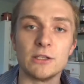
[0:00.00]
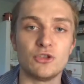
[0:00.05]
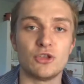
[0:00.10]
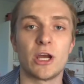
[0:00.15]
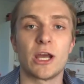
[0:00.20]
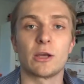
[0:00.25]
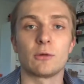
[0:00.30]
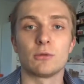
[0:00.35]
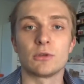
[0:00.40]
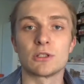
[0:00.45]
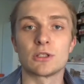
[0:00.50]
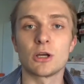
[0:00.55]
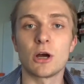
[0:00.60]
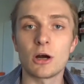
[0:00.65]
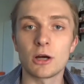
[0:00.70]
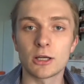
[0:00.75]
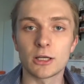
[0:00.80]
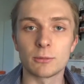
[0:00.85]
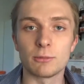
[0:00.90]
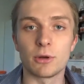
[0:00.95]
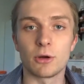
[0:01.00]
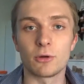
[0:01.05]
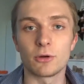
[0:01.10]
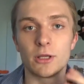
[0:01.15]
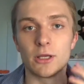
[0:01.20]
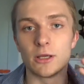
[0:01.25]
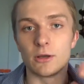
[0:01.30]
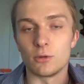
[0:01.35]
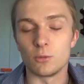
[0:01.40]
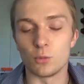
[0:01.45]
Dragon is talking
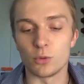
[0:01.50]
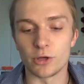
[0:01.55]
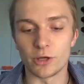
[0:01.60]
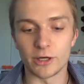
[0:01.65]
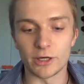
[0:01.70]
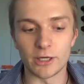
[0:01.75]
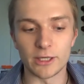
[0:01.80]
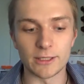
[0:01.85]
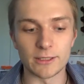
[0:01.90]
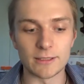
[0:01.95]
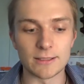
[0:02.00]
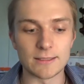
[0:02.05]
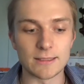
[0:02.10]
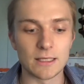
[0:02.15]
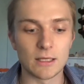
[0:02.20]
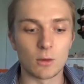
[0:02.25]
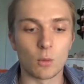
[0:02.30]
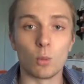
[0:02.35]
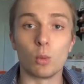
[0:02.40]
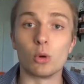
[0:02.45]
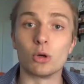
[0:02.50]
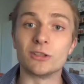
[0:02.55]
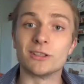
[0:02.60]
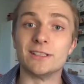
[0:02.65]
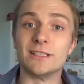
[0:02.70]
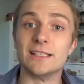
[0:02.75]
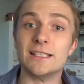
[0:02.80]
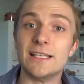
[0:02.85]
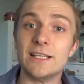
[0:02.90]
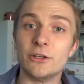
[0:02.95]
about, where his world
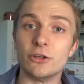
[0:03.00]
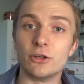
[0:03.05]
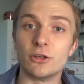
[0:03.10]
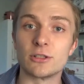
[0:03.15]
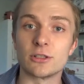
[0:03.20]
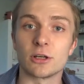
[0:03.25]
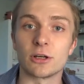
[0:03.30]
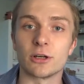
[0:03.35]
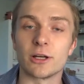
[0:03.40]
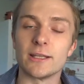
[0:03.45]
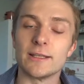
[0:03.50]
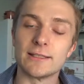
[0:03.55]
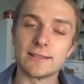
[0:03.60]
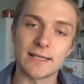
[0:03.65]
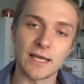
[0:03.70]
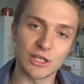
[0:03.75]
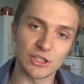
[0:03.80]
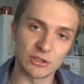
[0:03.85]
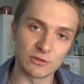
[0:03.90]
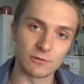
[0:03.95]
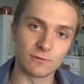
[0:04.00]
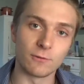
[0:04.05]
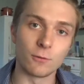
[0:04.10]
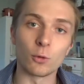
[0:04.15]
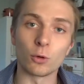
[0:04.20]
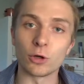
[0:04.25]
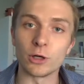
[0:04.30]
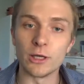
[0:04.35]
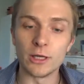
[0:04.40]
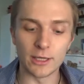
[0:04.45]
leaders are, and there's actually
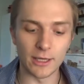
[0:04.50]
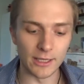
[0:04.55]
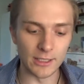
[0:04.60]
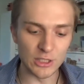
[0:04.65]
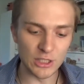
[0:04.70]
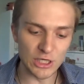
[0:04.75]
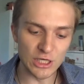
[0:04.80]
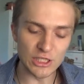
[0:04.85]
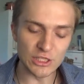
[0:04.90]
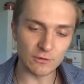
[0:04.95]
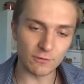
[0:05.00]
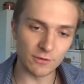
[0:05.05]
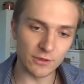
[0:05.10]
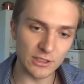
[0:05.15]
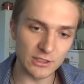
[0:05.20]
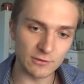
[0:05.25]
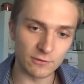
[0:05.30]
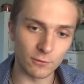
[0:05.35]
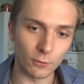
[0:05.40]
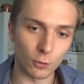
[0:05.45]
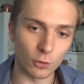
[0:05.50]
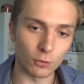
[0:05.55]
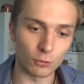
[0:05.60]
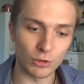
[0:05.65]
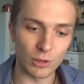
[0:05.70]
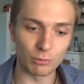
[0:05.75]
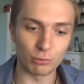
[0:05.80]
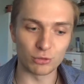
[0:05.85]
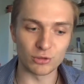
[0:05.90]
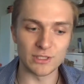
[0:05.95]
4, and each of these 4
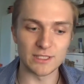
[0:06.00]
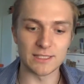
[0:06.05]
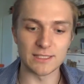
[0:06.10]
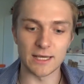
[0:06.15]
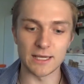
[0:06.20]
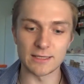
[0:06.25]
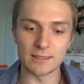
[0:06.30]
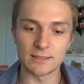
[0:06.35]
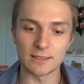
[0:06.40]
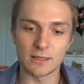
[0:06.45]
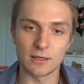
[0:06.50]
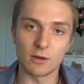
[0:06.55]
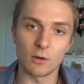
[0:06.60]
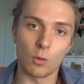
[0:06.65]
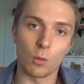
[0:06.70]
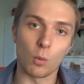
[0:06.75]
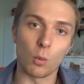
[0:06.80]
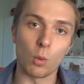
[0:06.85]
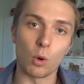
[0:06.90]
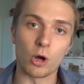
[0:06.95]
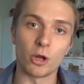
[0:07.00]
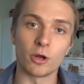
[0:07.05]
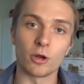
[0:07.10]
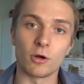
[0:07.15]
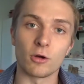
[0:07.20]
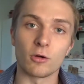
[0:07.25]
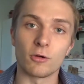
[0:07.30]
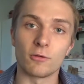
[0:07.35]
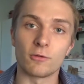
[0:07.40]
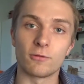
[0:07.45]
represent one
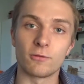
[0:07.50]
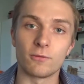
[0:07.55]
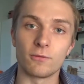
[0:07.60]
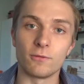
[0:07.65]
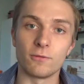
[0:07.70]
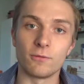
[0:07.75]
of,